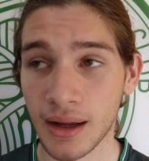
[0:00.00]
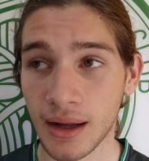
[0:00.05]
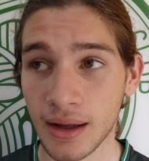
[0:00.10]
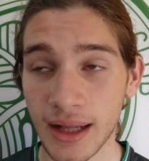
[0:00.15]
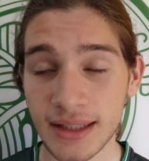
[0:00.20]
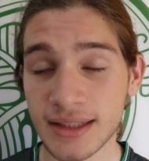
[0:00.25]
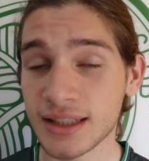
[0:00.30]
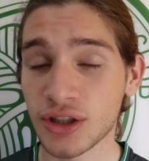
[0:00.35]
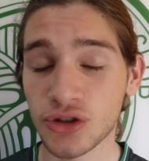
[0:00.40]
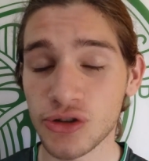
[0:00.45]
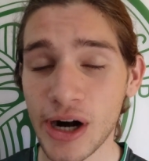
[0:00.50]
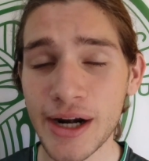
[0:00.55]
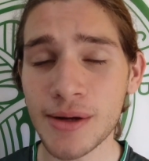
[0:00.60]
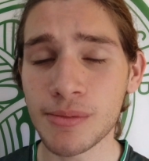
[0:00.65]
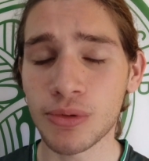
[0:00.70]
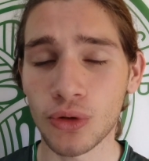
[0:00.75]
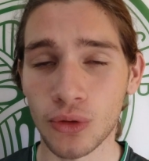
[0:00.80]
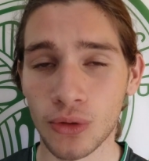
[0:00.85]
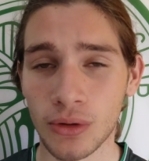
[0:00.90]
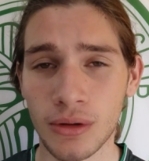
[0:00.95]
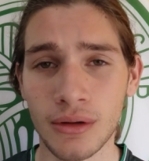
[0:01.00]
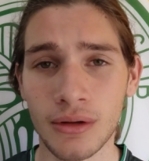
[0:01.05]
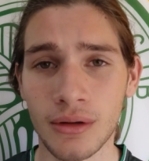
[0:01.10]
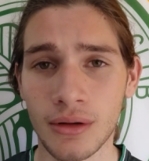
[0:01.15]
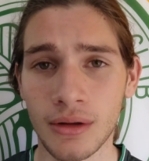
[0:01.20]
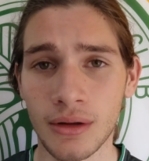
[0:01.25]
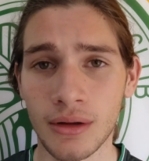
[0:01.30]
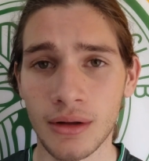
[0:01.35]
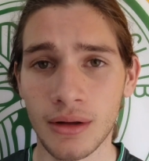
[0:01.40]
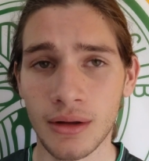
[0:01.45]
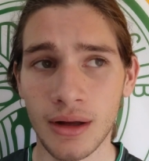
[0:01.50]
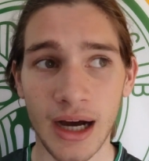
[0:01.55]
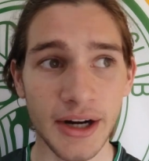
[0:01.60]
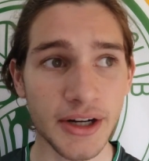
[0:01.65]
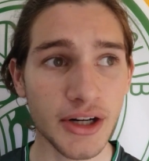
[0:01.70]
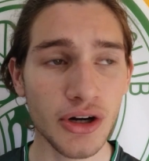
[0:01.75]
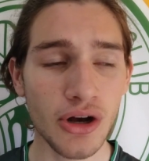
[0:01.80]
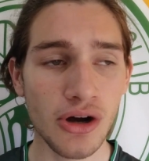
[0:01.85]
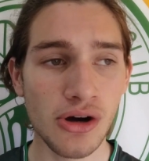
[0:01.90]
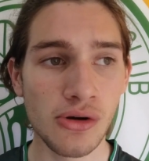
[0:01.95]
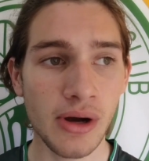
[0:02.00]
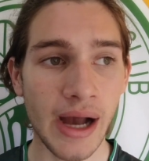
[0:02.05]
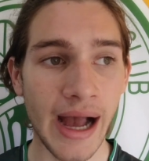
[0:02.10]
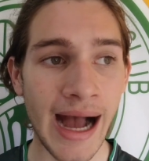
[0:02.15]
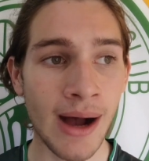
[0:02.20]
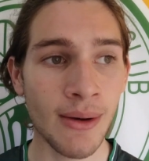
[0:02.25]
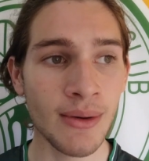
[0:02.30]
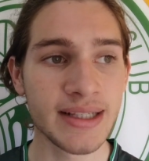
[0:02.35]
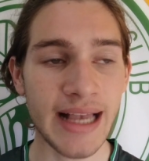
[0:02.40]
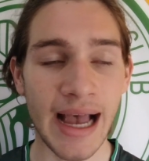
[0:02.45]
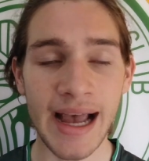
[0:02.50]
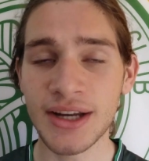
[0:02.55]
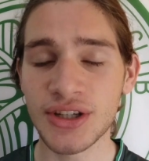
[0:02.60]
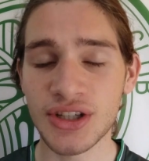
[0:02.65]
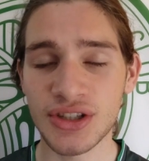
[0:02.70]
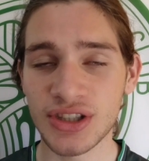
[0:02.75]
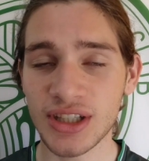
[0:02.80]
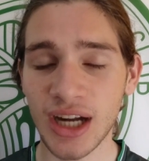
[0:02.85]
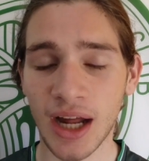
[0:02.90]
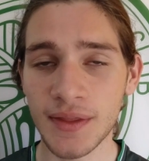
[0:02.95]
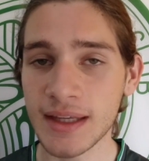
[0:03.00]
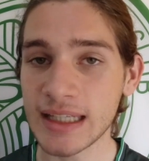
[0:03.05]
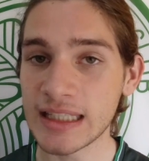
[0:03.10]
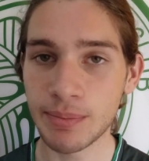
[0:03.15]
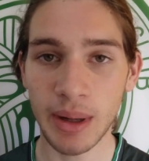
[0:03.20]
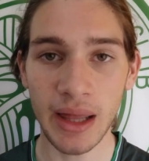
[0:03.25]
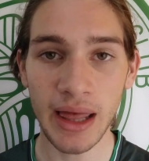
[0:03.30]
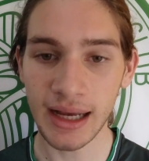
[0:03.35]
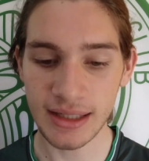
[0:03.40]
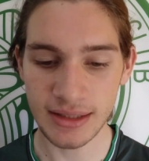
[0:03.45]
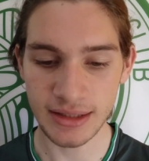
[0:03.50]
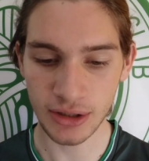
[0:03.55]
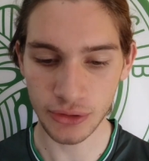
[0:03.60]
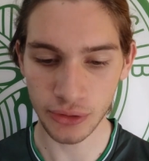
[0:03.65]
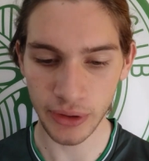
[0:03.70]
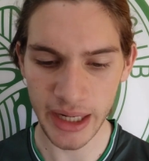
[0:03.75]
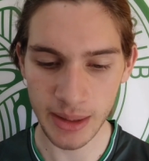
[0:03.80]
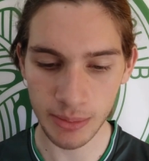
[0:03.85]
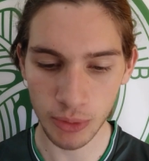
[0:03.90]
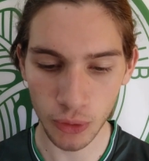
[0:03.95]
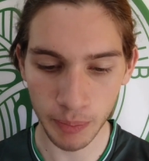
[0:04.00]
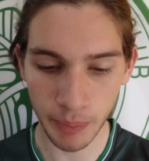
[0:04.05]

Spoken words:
That's incredible. I don't know how his agent's done this, but that is incredible.